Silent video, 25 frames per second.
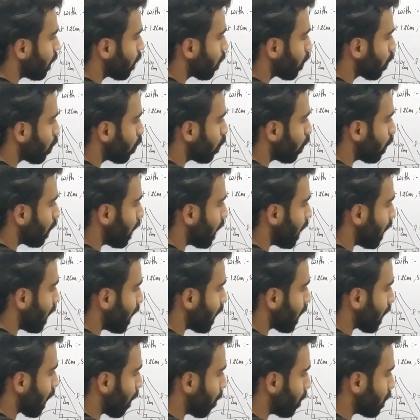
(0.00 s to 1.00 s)
into
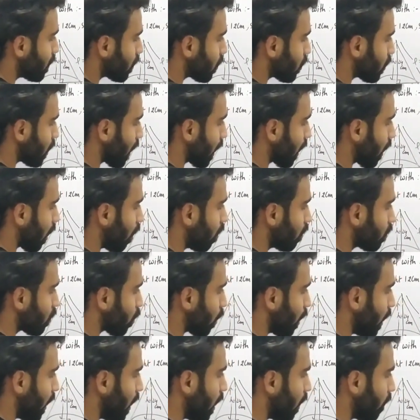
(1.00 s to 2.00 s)
8, let me just check out.
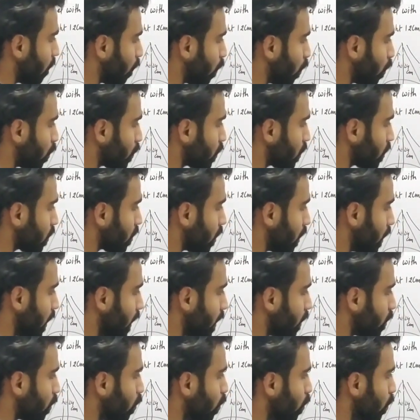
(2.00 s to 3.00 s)
So 8 4s are
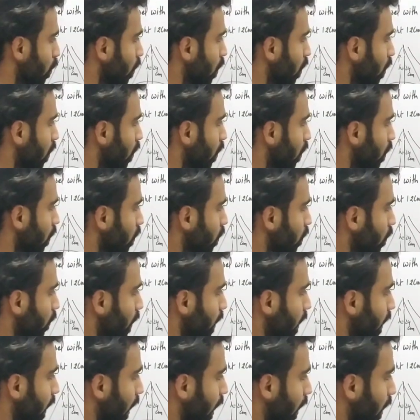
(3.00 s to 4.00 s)
32,
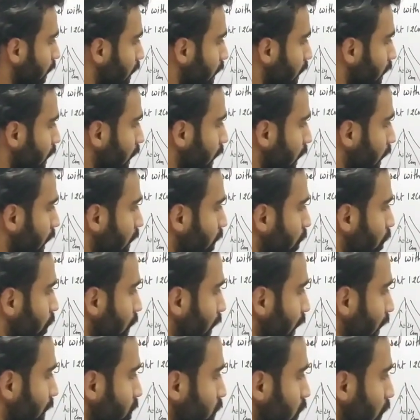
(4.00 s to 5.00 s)
3 carry, 8
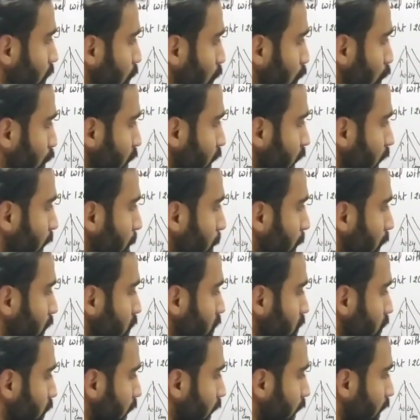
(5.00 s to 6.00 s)
5s are 40
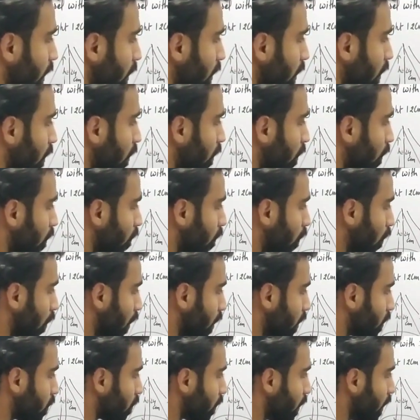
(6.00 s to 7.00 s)
plus 3,
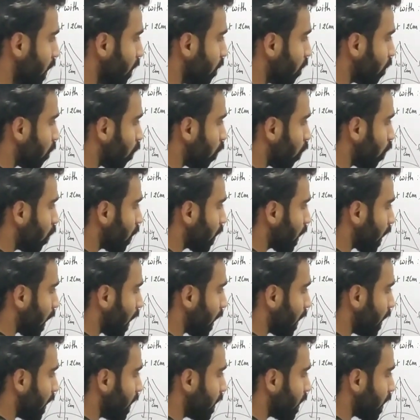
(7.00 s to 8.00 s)
43, 4
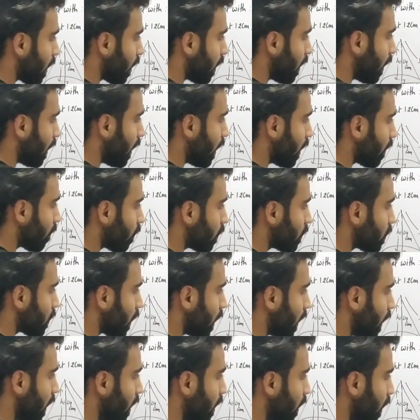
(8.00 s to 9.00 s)
carry, then 8 1s are
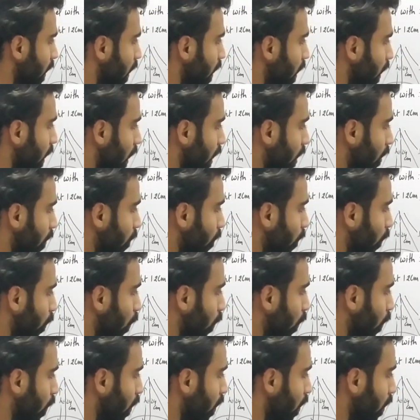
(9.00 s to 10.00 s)
8, and
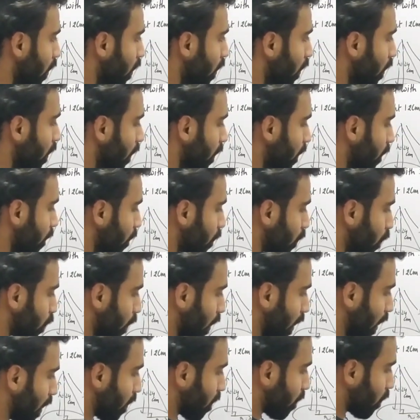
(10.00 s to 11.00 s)
4,
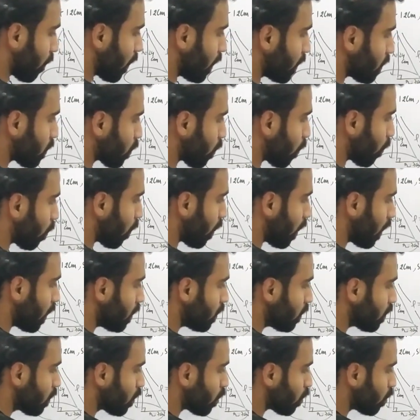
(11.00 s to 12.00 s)
12, right? So
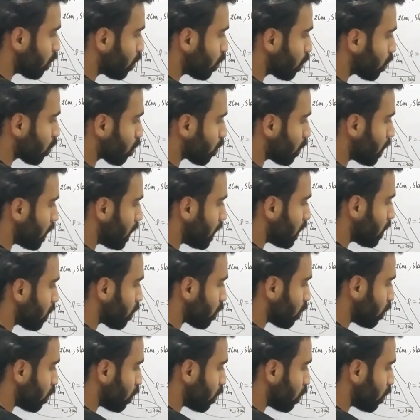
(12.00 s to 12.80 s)
1 2 3